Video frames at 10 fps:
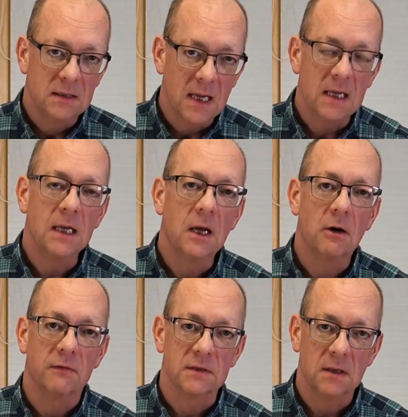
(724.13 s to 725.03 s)
taking care
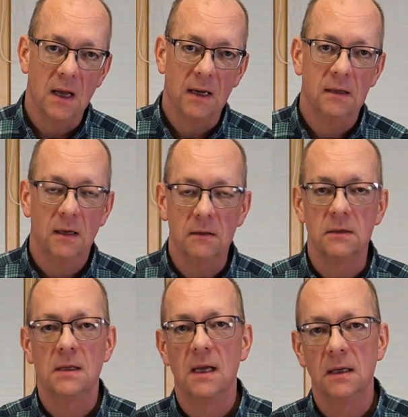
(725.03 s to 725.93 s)
of SLAC and
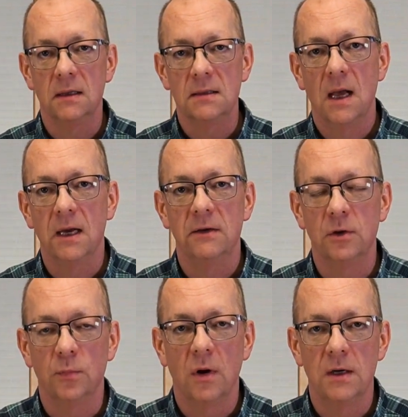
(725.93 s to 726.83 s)
understanding the SLAC in
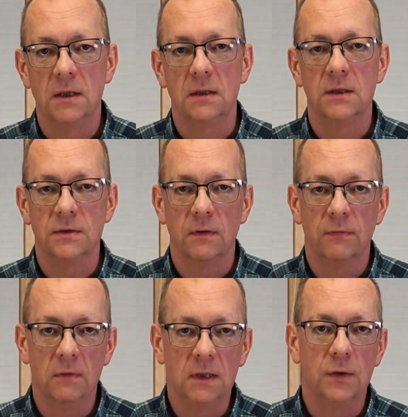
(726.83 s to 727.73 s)
your project is a
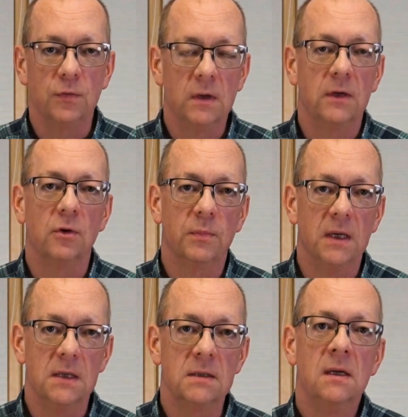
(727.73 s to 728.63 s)
really critical
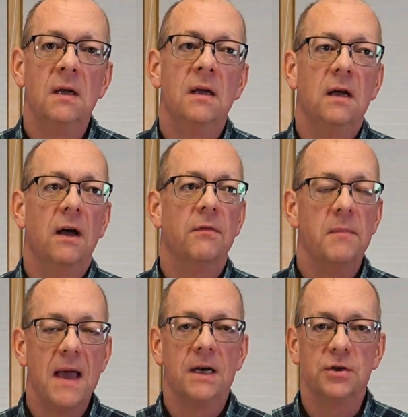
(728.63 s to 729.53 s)
piece of
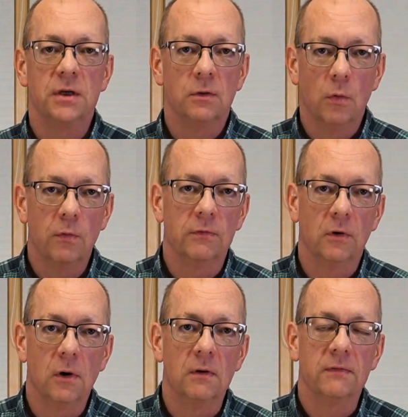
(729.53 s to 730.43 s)
managing your
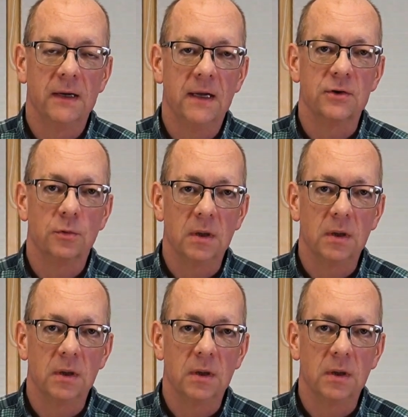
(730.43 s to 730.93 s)
overall financial